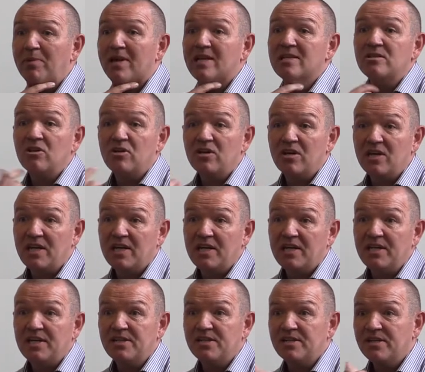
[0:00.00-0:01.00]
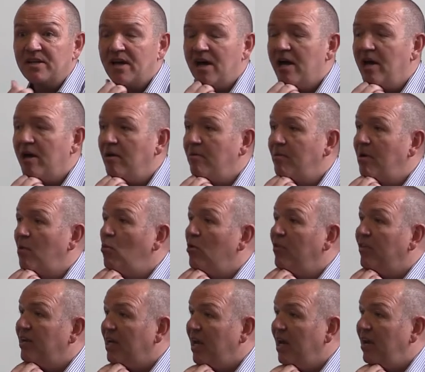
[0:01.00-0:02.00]
based on need and
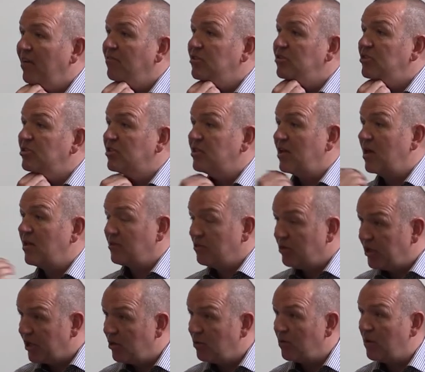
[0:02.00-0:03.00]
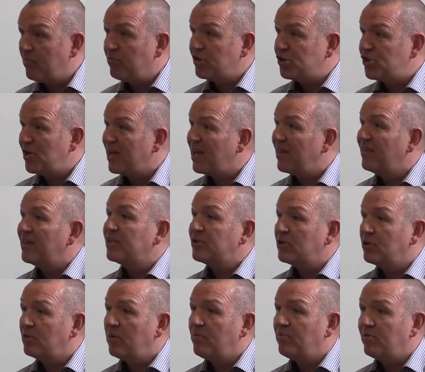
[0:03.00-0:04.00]
what the carers, you know, appreciate, and they
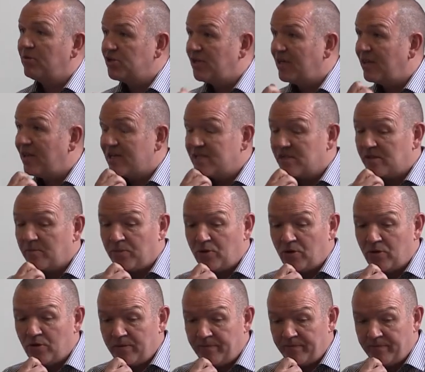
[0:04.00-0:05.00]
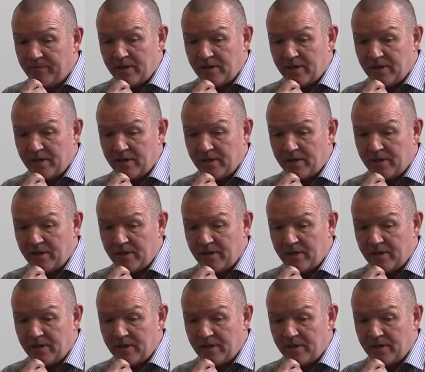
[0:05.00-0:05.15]
do appreciate that support.